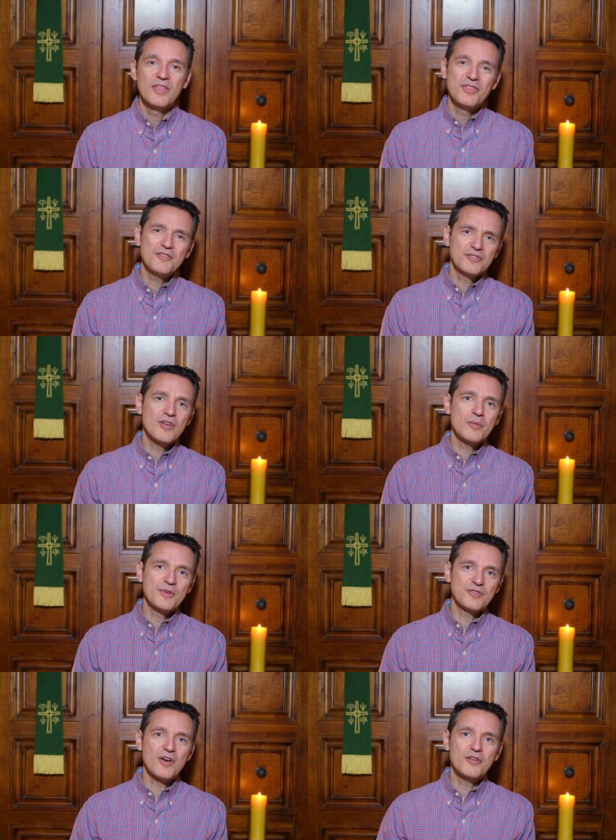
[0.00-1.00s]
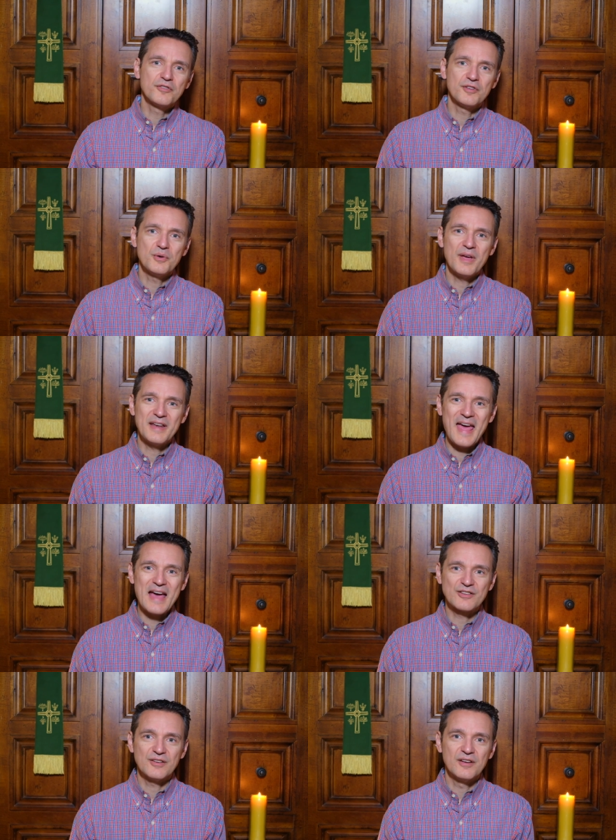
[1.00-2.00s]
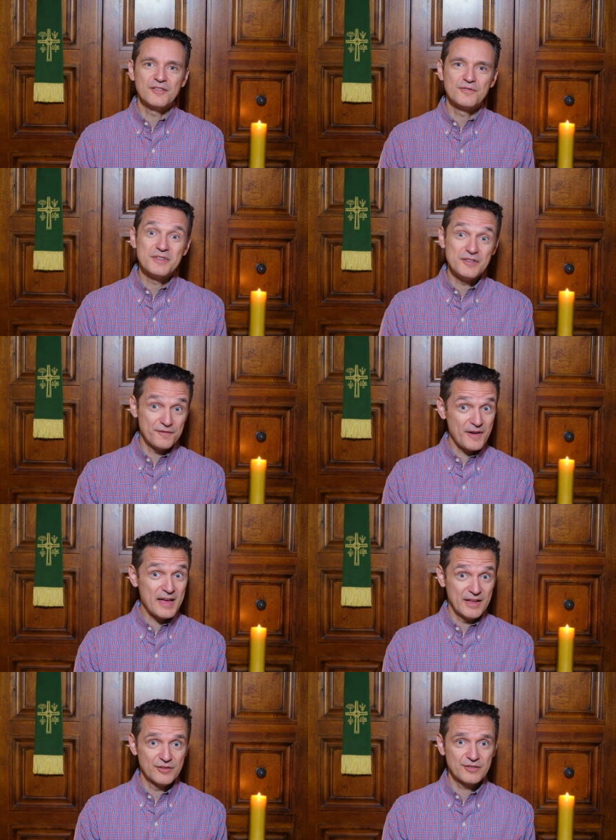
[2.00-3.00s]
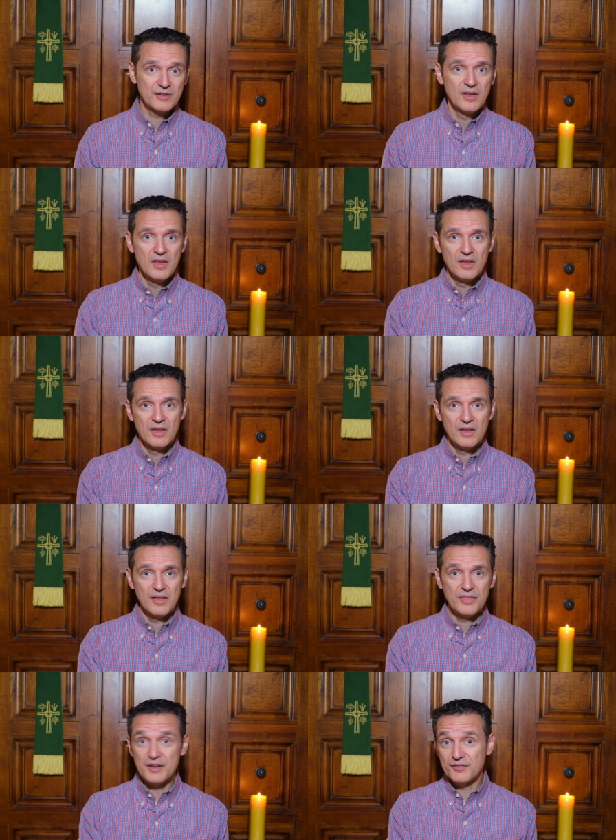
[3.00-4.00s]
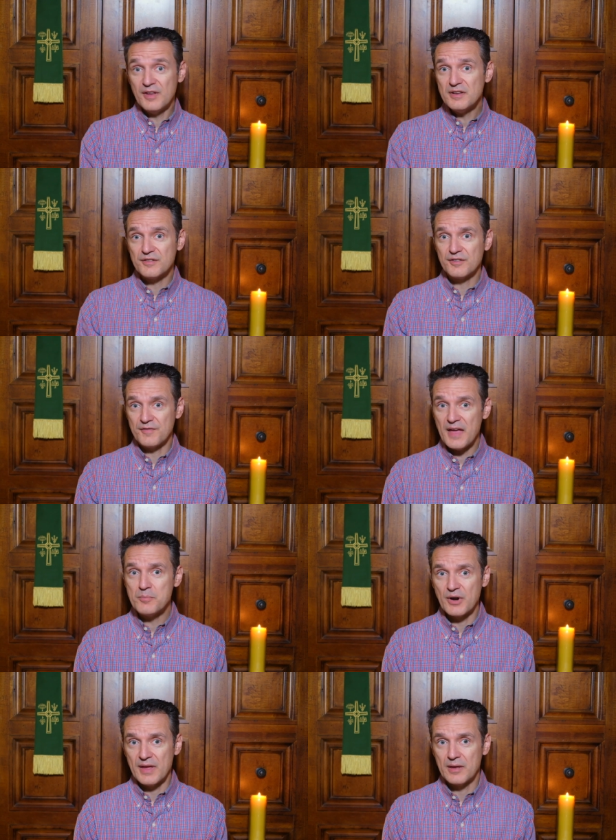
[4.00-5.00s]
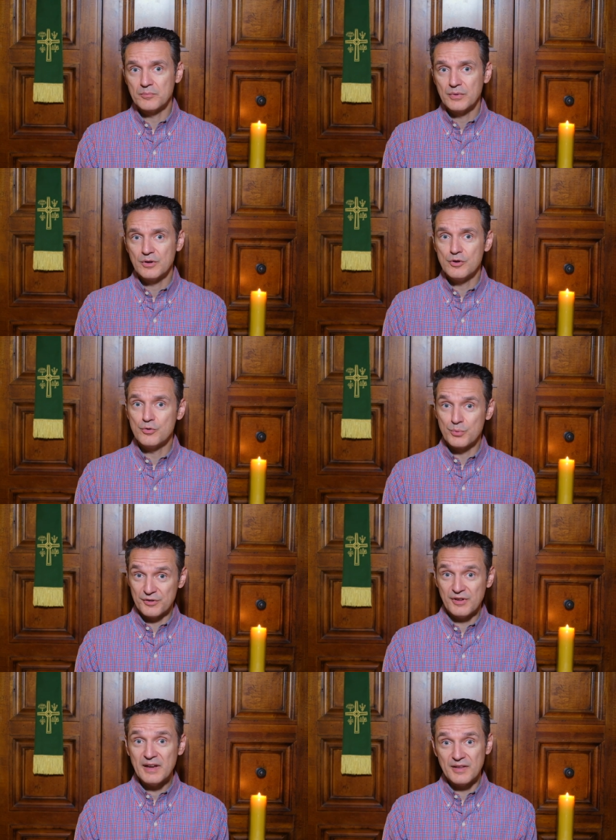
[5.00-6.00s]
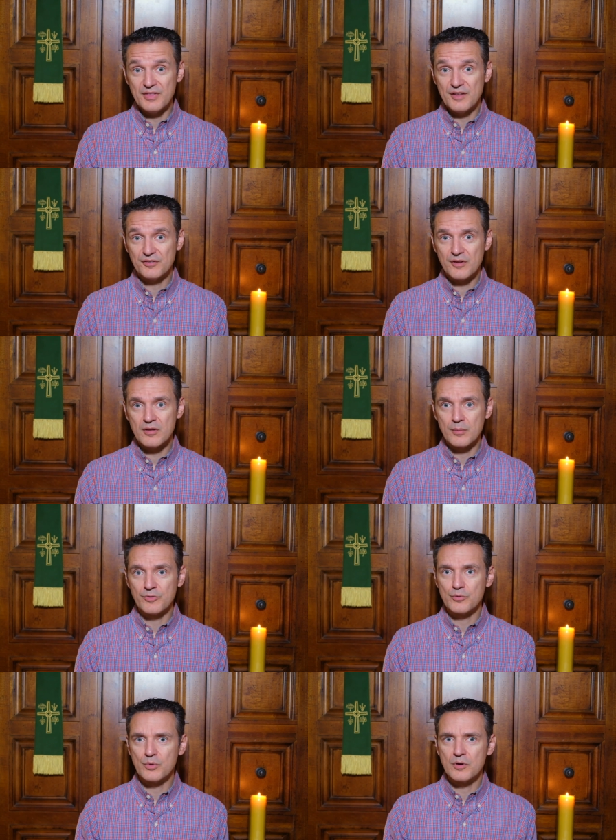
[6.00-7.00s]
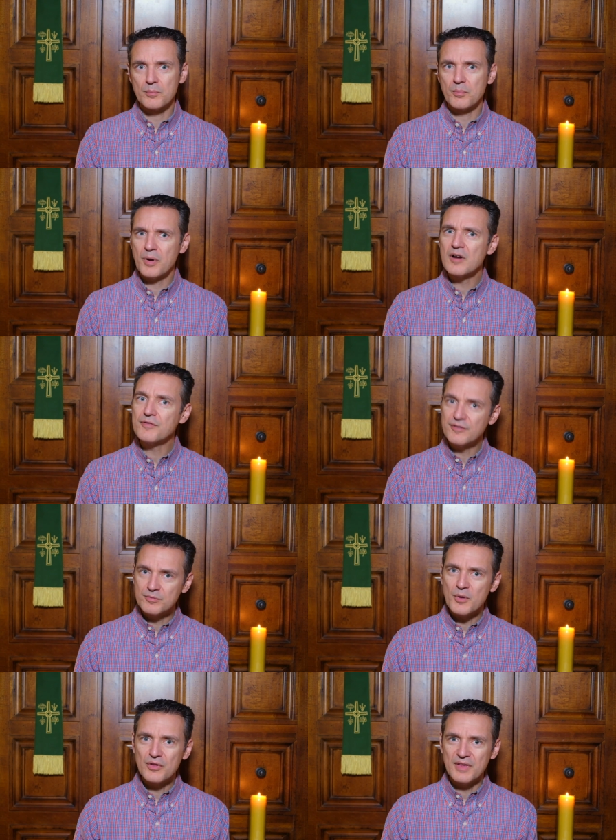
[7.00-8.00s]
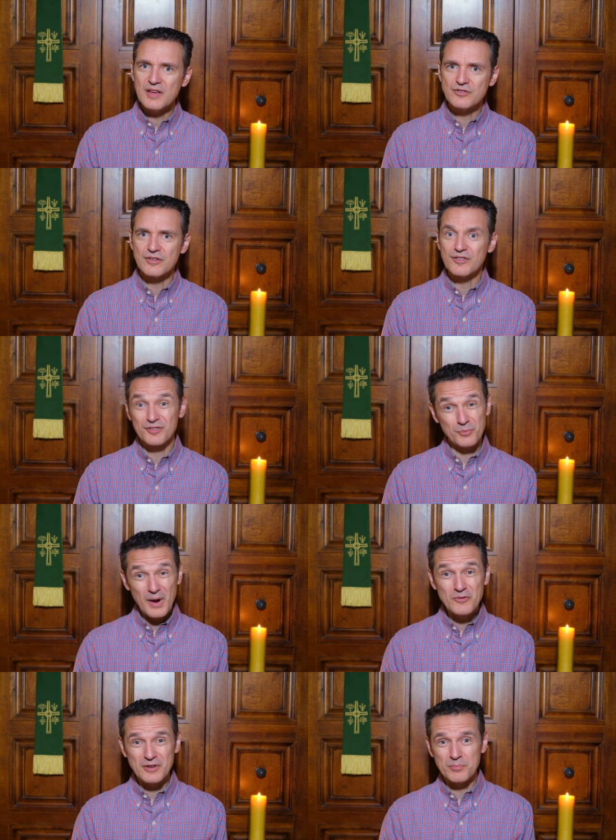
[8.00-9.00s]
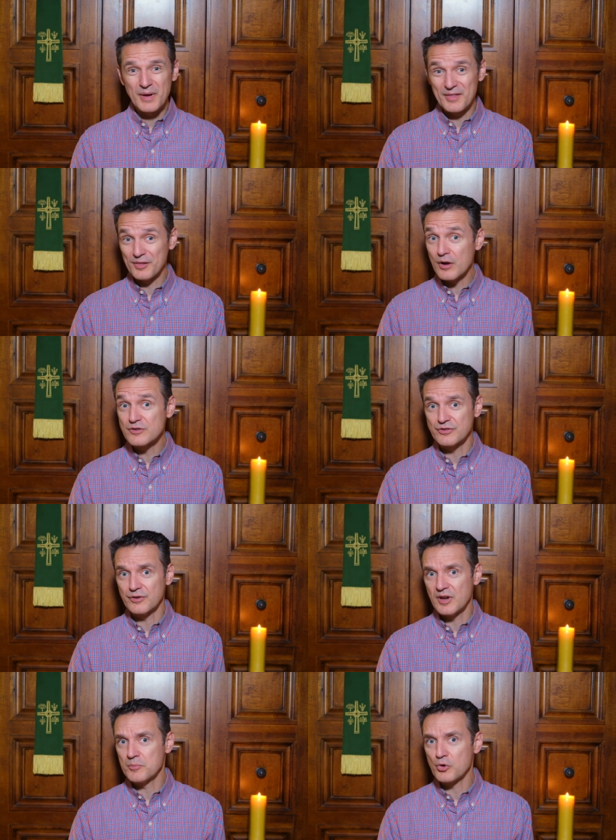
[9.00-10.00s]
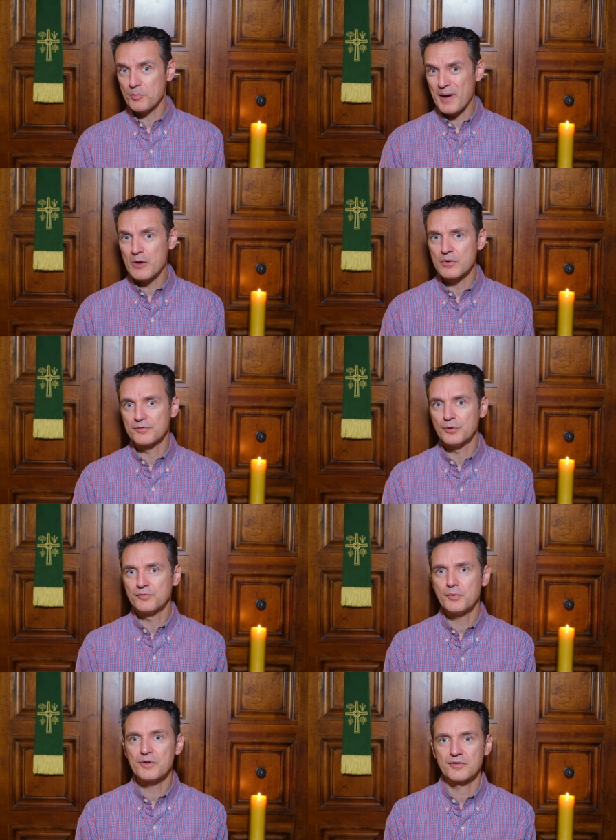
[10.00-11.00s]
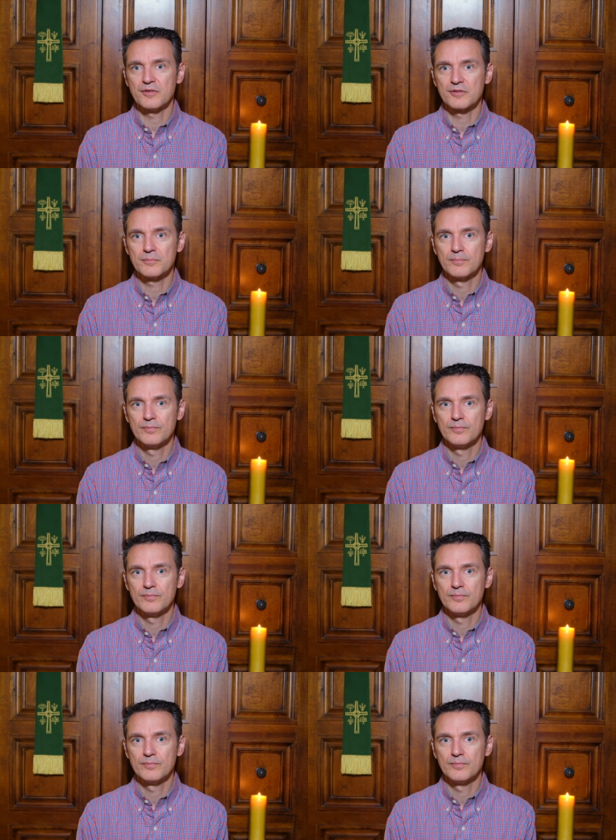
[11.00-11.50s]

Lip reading: This psalm is also an act of defiance. The descendants of Abraham, who recited these psalms, were part of a small nation surrounded by larger and more powerful forces.